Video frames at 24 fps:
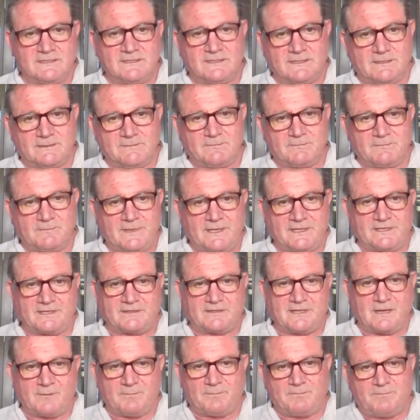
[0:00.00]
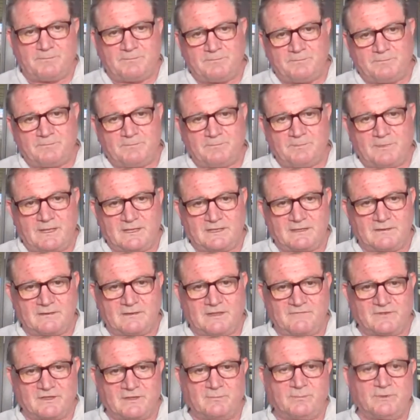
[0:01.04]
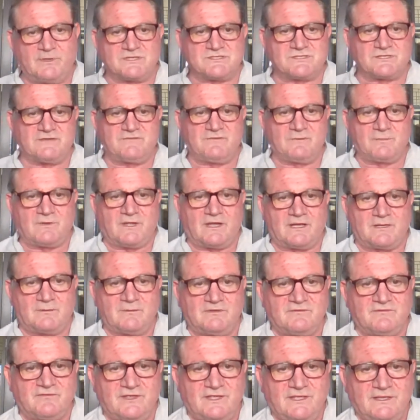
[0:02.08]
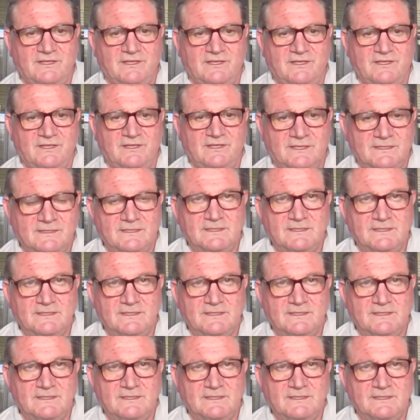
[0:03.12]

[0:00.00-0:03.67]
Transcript: Ended up having a bursary from KWV.